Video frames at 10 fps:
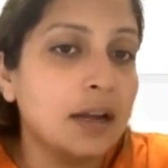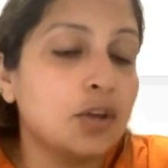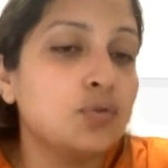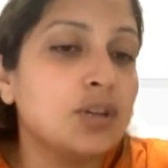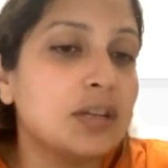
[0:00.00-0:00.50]

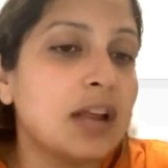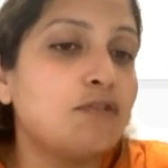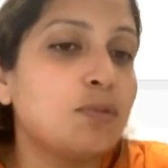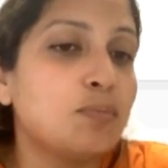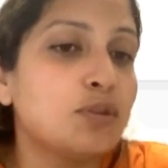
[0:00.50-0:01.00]
You just
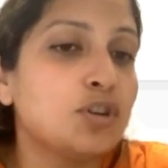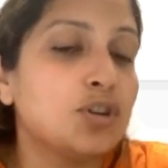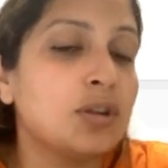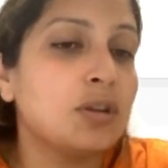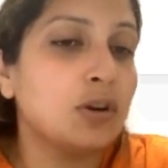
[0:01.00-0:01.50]
have to
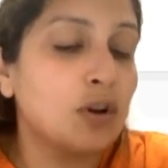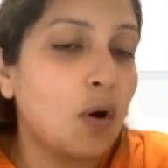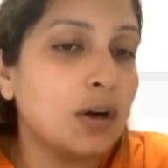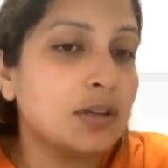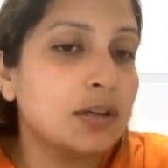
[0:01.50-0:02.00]
position the
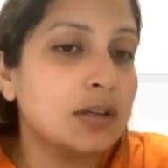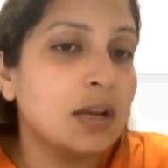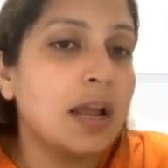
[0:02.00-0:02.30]
dots